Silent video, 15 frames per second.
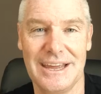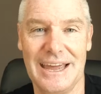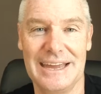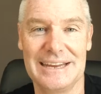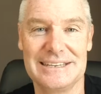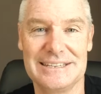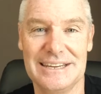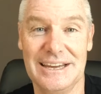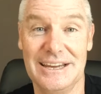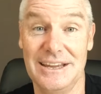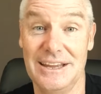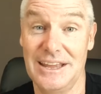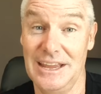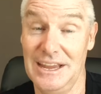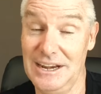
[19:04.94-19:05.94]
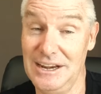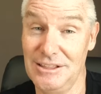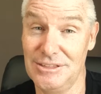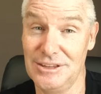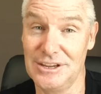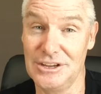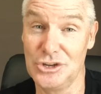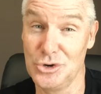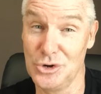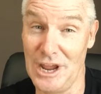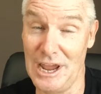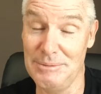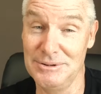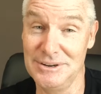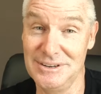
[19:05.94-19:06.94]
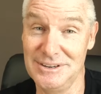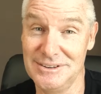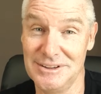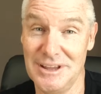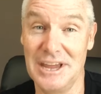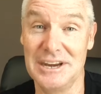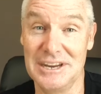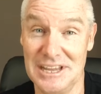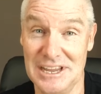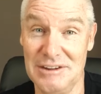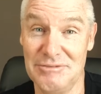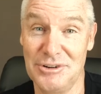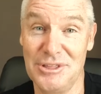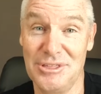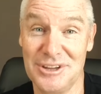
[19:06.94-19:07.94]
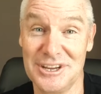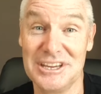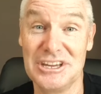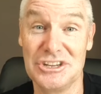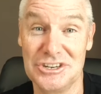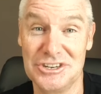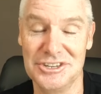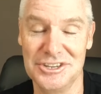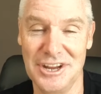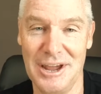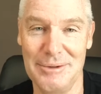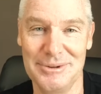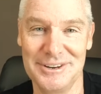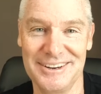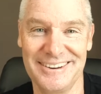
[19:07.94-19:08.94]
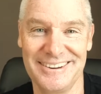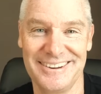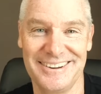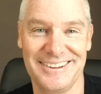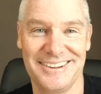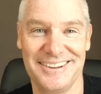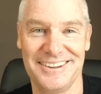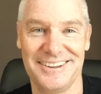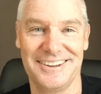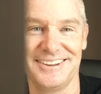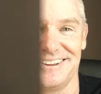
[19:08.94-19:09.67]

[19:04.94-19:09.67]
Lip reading: And anything could happen, and everything did happen. And